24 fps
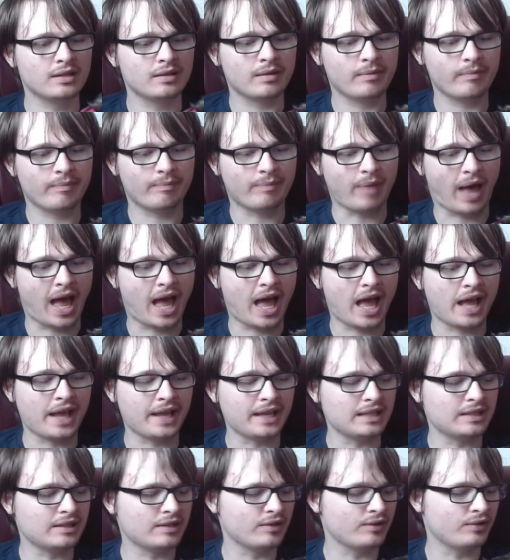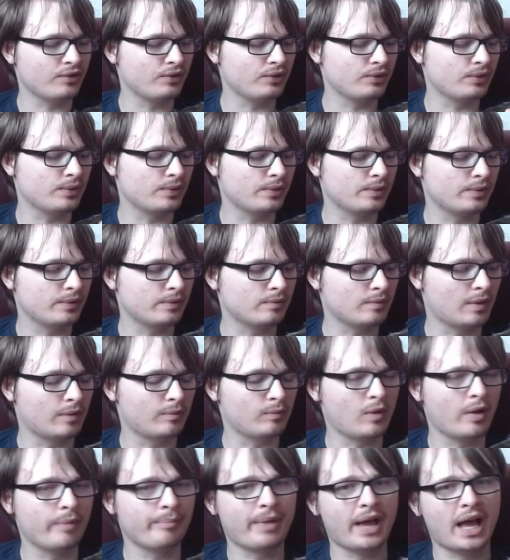by
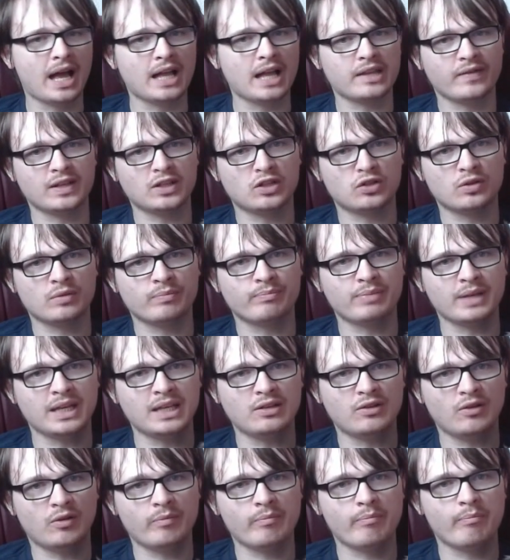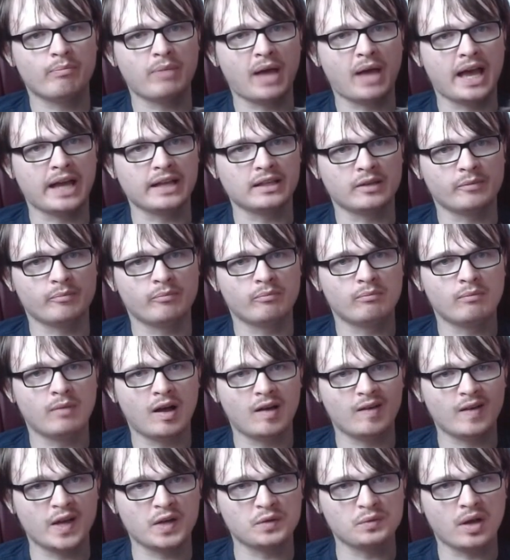one part of it should be done by
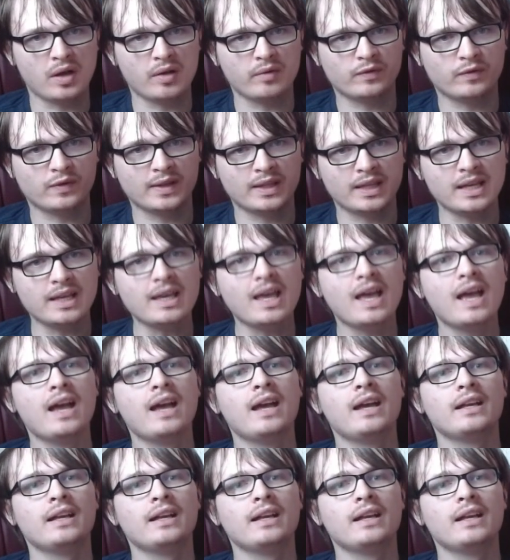tomorrow, hopefully.